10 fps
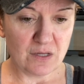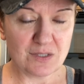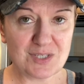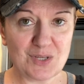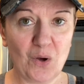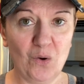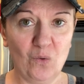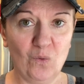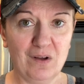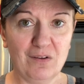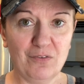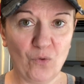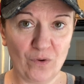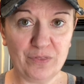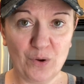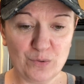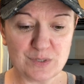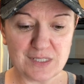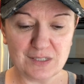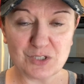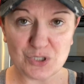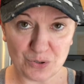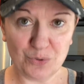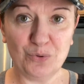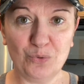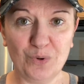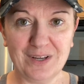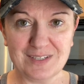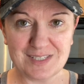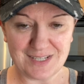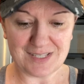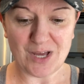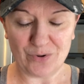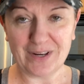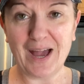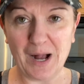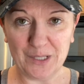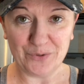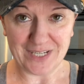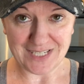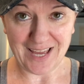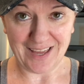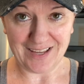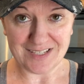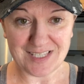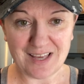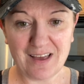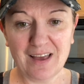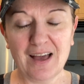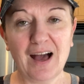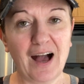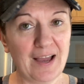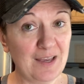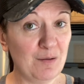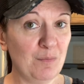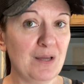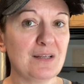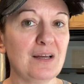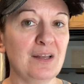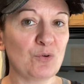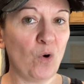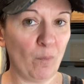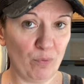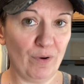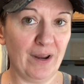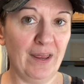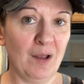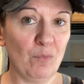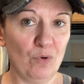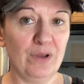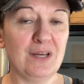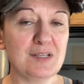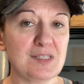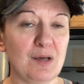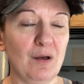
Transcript: So for those 2 600 calorie days, I am incorporating Maria's